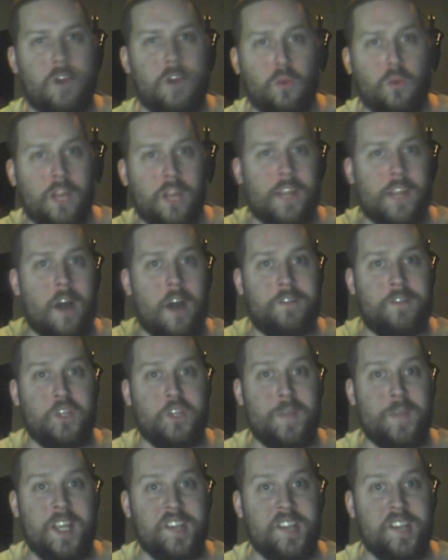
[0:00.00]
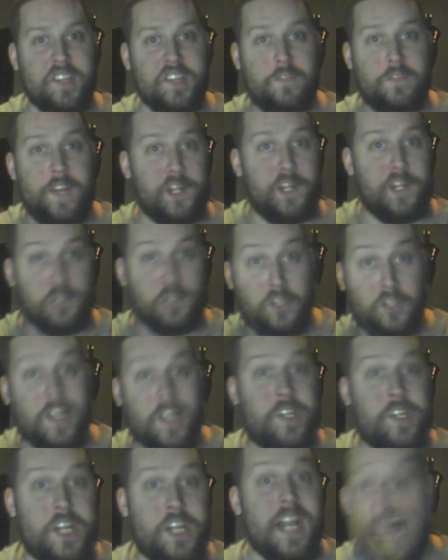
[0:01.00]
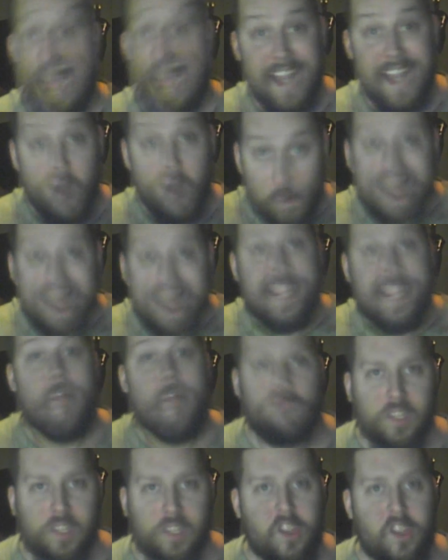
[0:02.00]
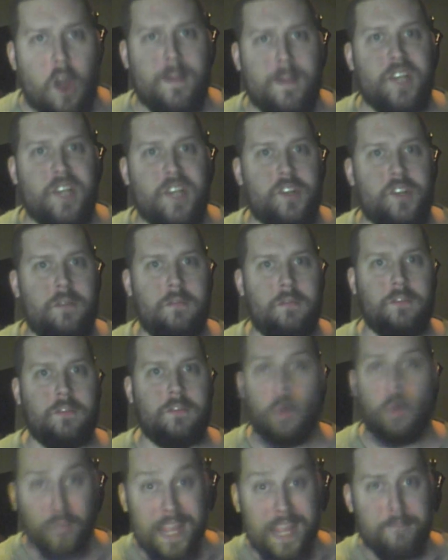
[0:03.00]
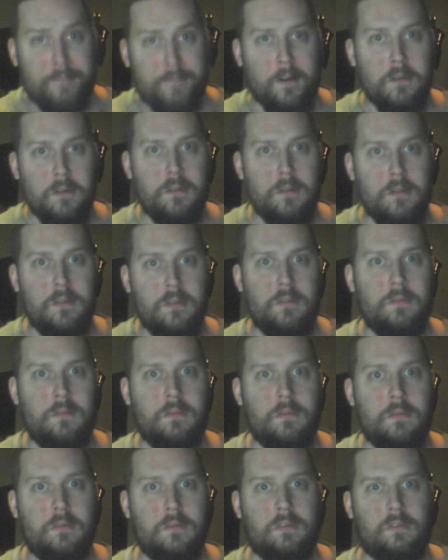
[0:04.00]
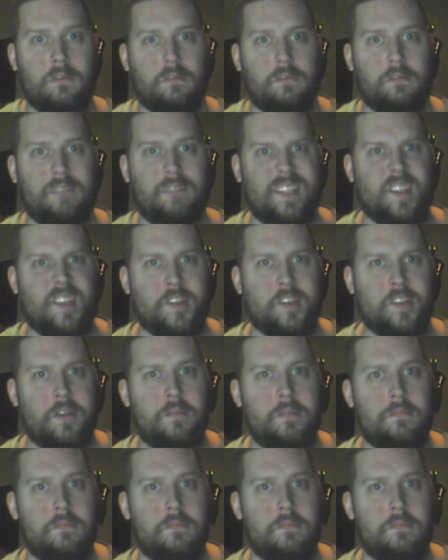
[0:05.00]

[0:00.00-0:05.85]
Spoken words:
click off just because this video looks like shit. I know my camera's garbage. Don't leave. Racist.